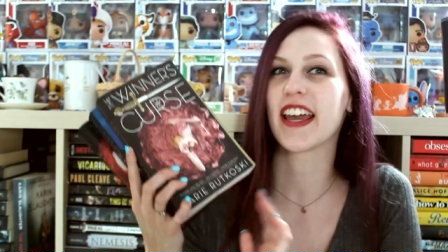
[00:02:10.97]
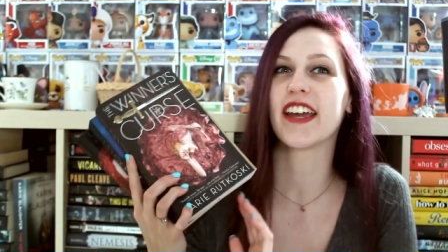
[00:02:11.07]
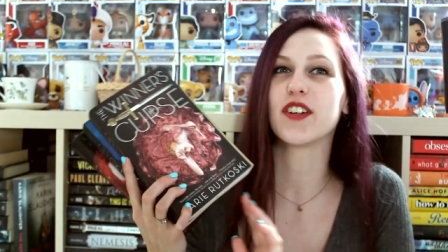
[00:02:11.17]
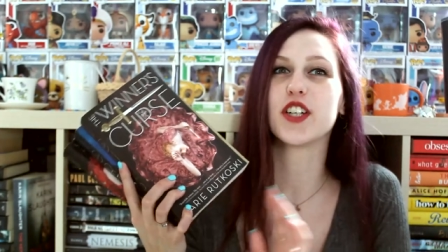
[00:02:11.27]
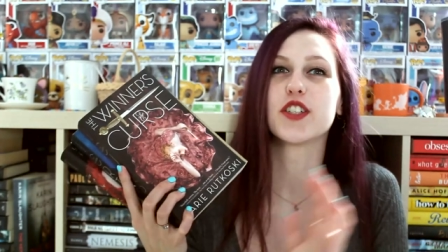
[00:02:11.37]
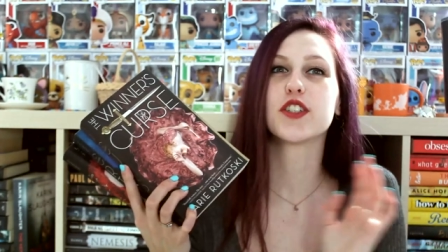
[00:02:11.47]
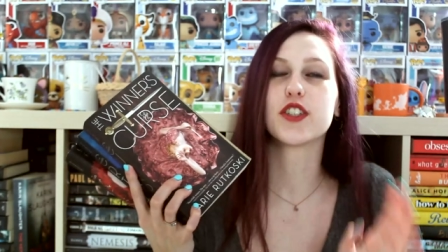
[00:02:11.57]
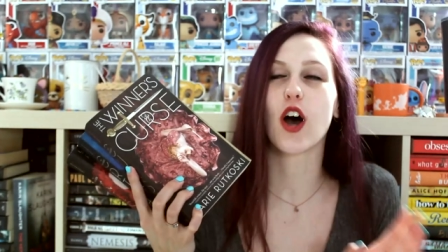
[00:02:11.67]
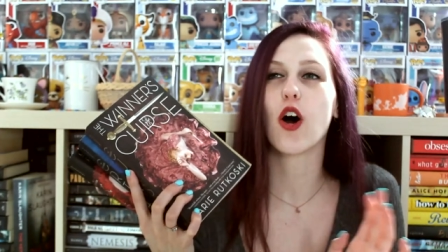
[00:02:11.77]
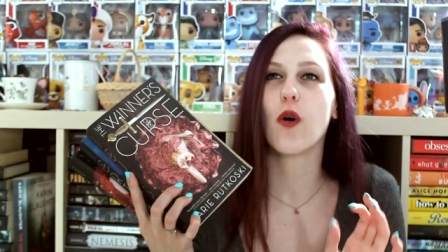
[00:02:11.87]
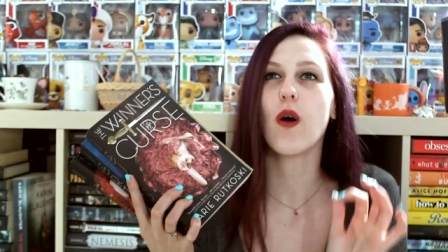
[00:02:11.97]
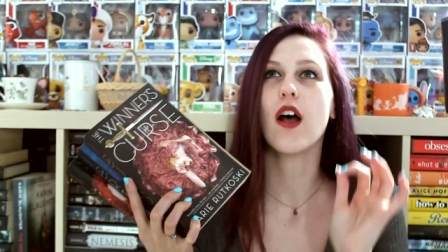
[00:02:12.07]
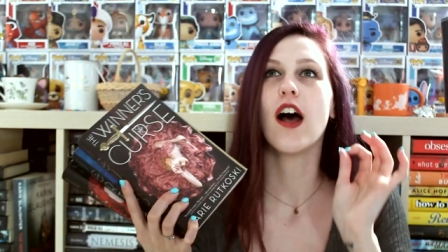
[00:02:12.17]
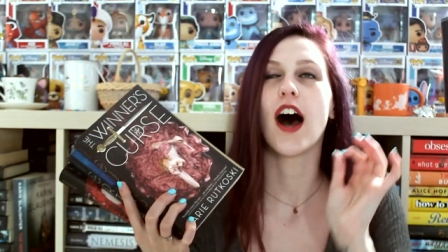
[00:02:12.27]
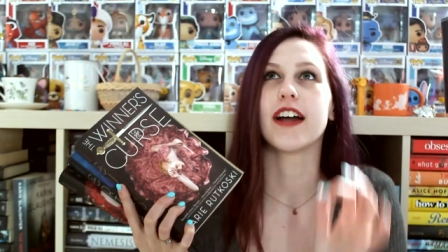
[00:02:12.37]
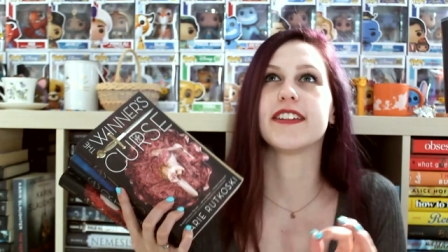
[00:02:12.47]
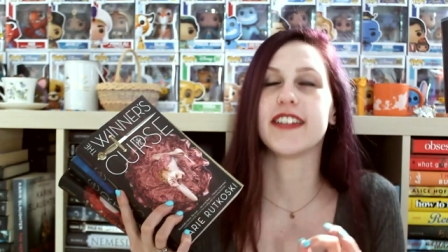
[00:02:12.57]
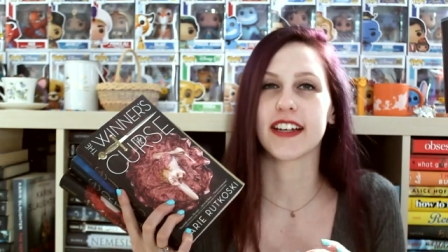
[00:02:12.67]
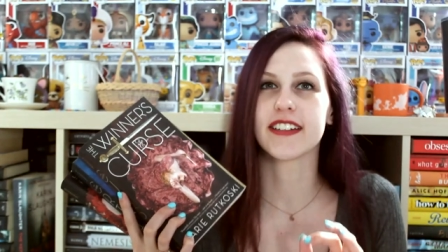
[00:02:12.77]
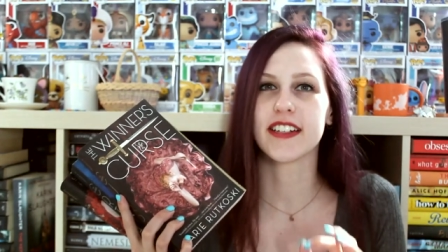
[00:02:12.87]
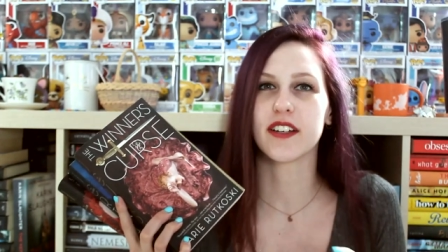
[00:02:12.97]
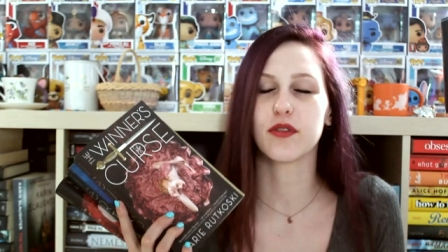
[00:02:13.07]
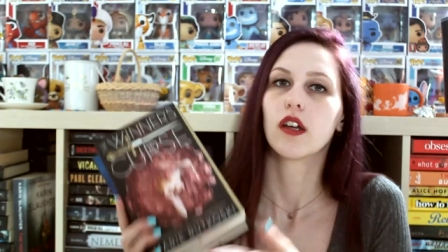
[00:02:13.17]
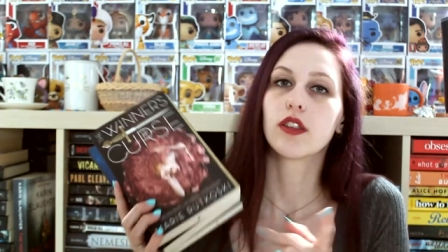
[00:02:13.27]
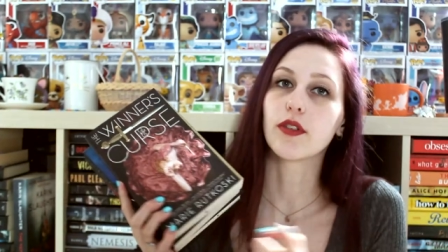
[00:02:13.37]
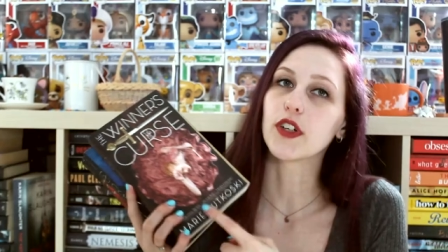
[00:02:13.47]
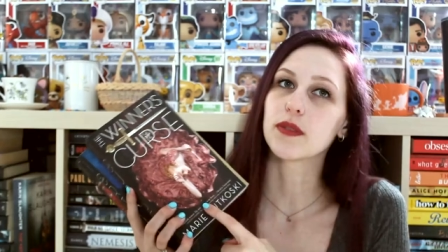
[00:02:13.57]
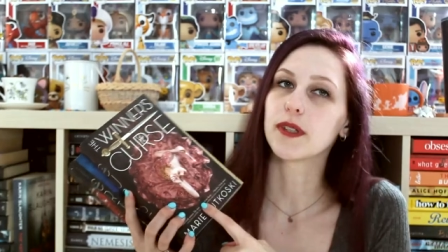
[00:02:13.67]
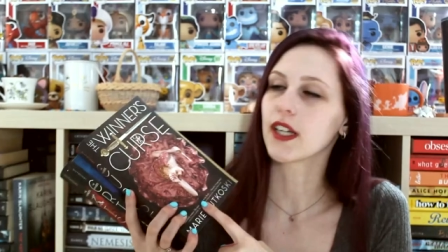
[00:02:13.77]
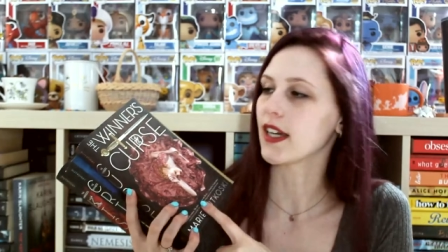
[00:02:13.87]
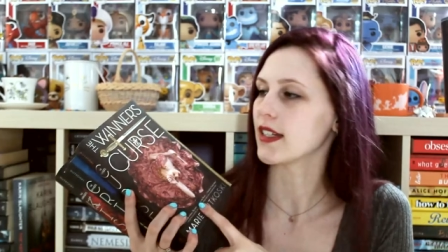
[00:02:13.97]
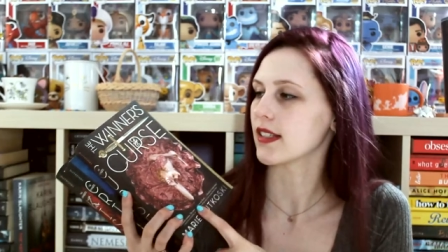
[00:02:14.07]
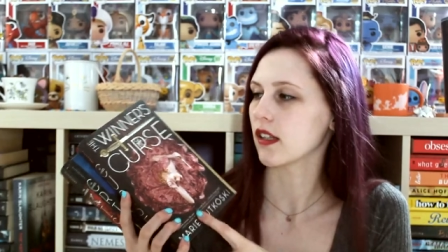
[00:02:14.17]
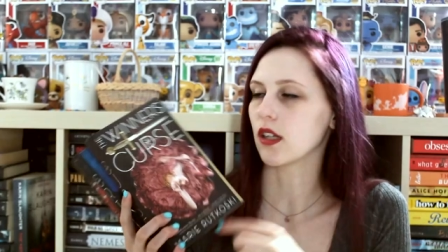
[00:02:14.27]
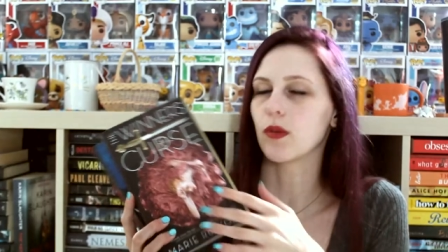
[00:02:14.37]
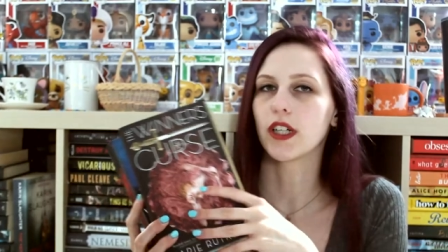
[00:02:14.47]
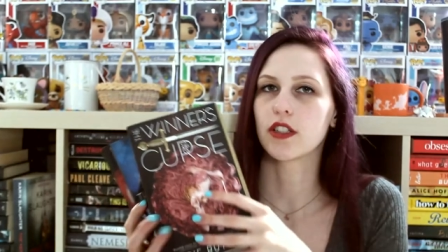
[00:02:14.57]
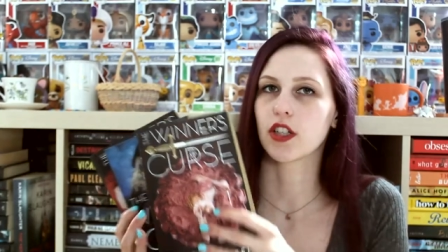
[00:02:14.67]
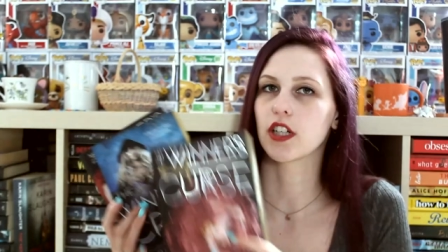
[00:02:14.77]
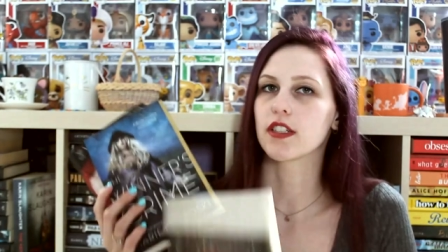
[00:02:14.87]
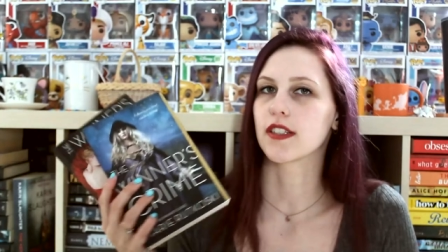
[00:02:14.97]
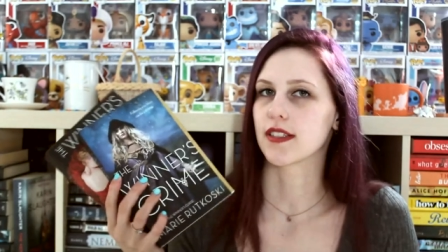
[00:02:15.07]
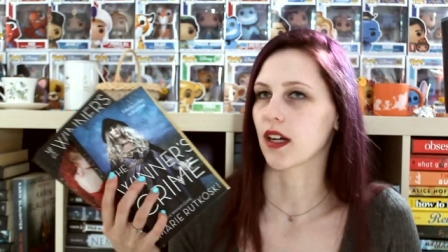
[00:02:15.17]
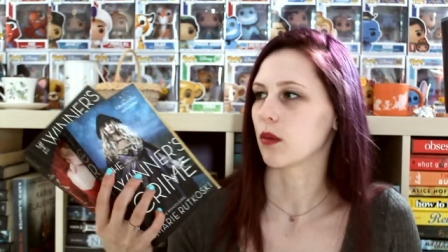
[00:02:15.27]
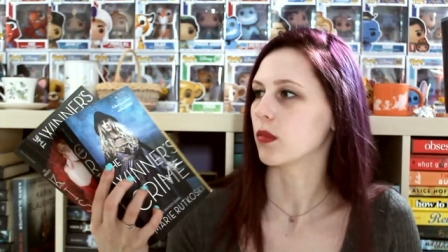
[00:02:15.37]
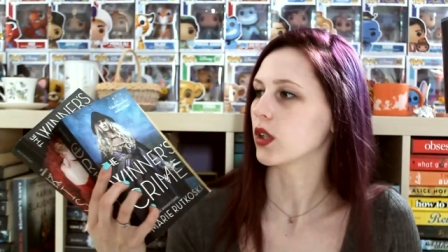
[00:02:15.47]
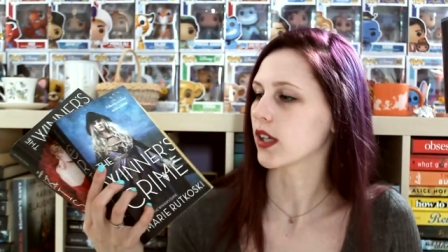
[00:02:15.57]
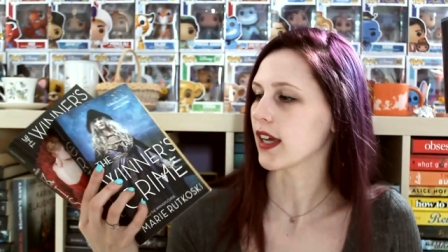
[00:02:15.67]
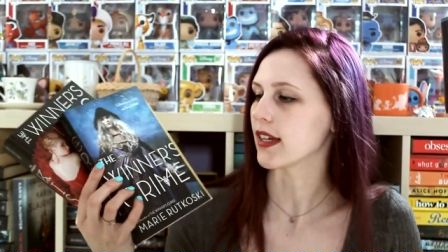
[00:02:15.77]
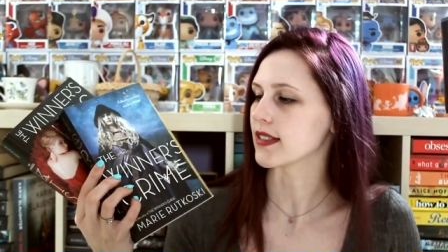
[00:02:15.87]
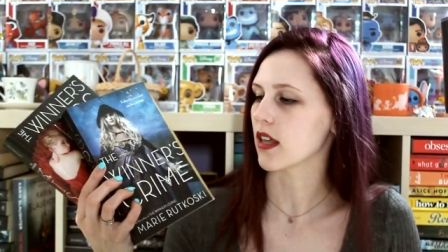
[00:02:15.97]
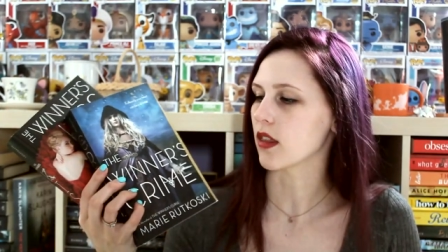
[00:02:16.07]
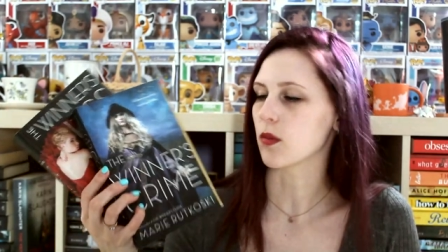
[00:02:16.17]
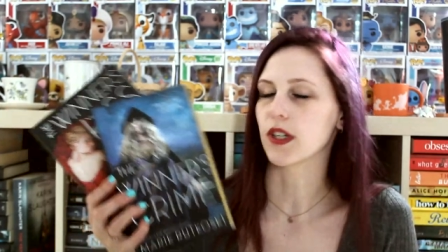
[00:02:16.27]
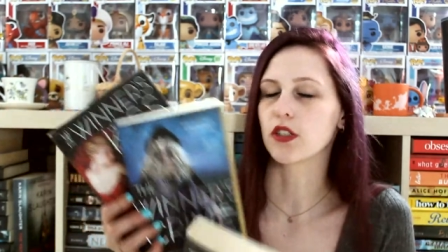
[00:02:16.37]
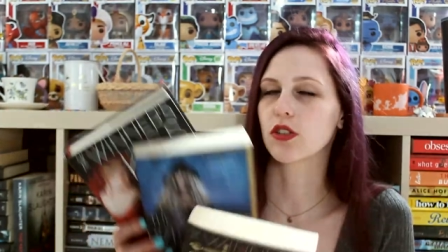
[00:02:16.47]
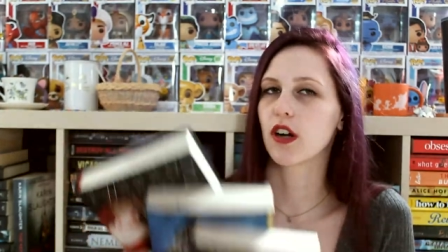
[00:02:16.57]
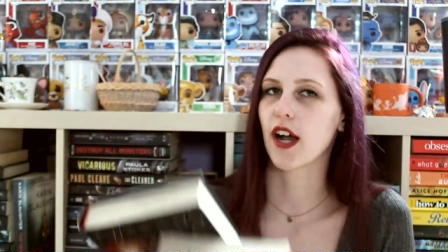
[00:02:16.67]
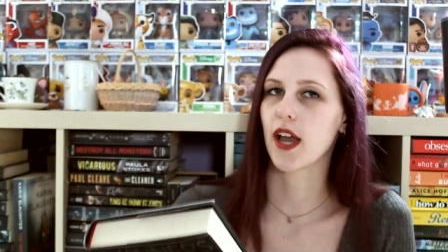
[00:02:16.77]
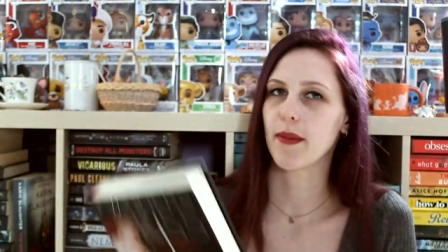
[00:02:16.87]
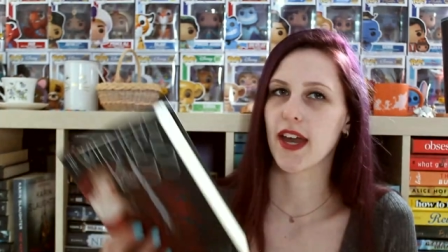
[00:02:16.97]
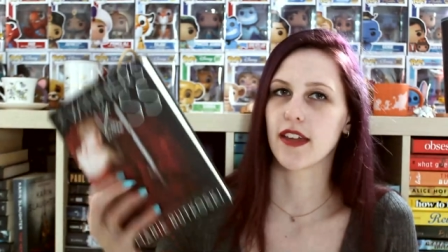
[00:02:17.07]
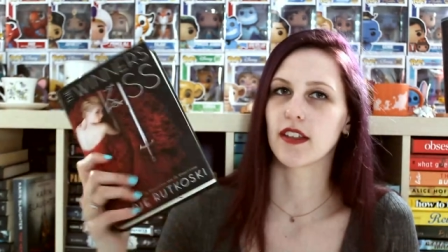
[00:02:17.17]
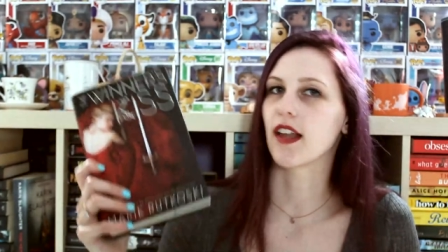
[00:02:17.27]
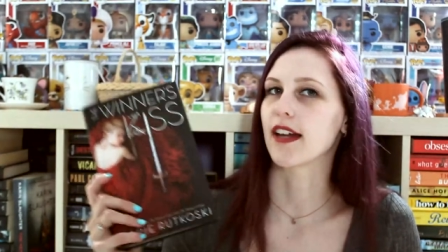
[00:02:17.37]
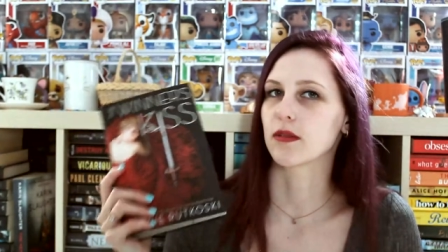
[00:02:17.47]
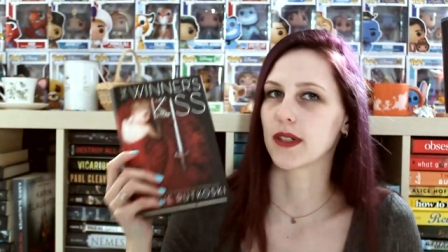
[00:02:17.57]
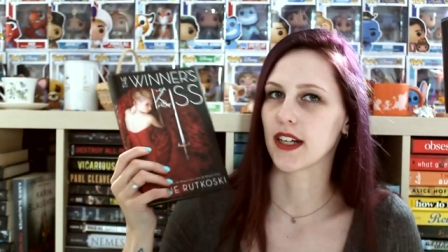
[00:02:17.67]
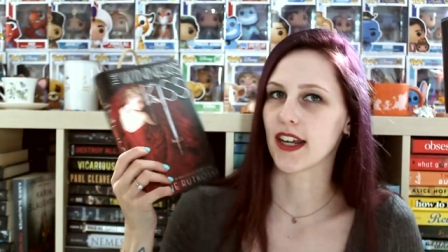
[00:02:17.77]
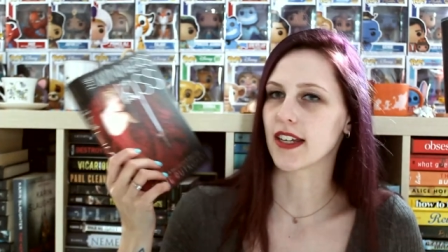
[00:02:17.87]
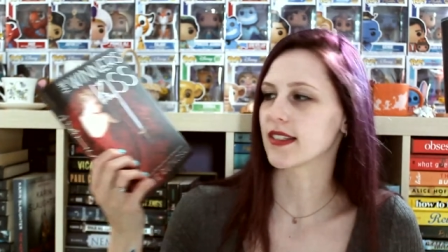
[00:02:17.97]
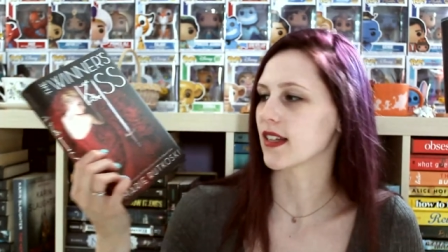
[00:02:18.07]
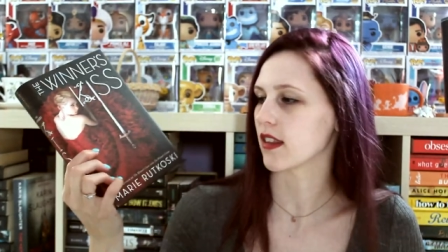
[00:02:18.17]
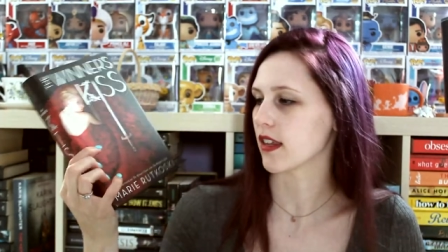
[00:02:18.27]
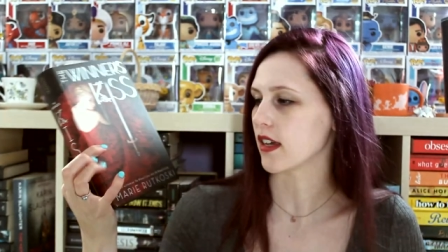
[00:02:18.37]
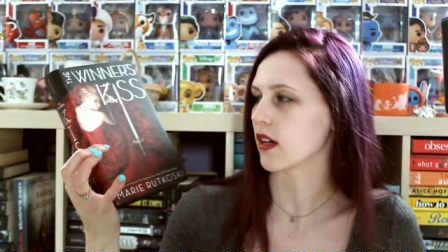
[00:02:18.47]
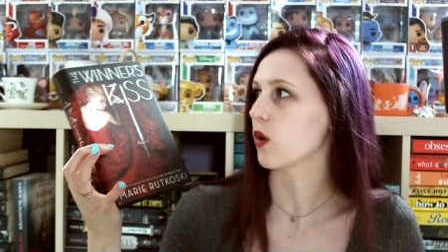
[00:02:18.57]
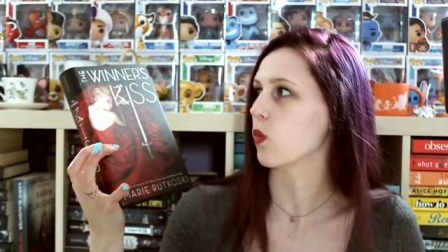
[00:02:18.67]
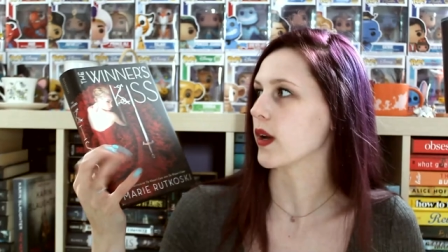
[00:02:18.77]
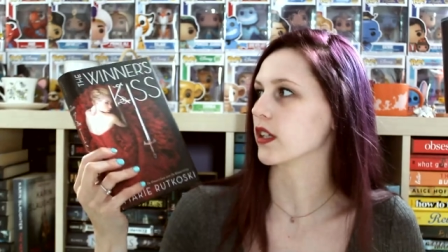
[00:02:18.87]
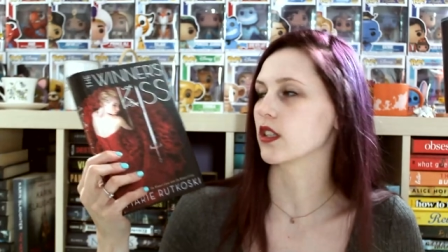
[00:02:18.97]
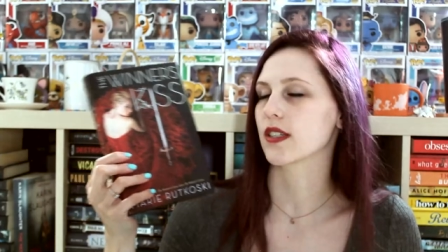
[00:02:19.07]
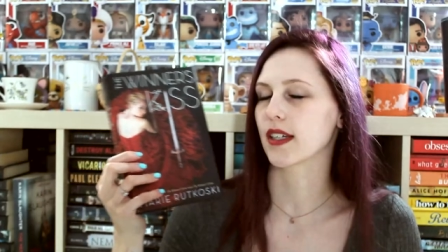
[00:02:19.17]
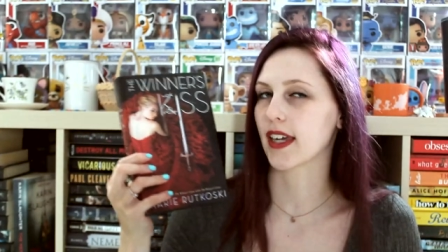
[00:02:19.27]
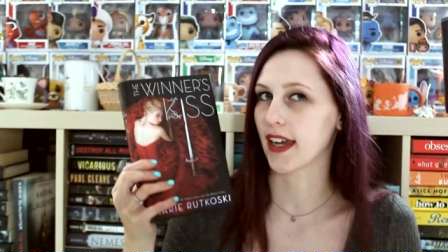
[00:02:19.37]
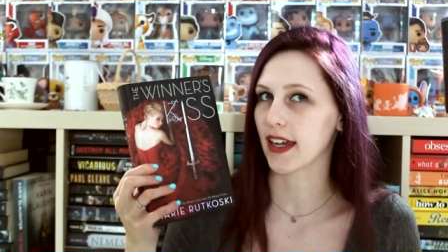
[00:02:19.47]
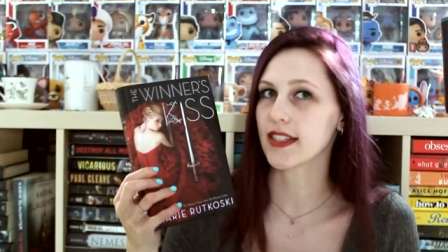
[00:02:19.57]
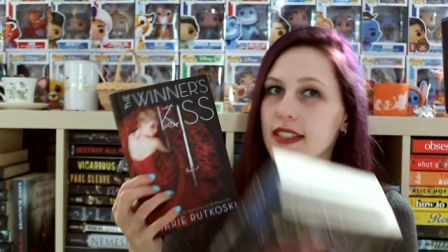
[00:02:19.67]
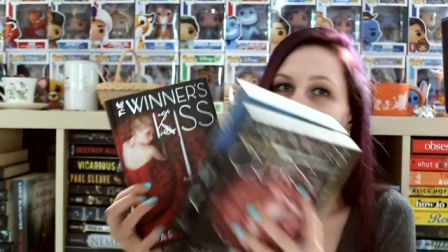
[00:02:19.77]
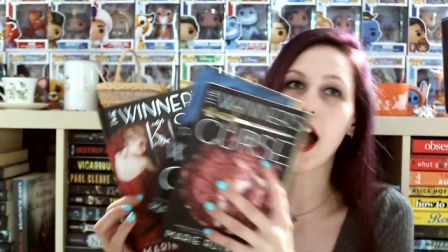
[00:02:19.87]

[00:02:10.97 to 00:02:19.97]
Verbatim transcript: It is so addictive. The first book is The Winner's Curse, the second book is The Winner's Crime, and the last one is The Winner's Kiss.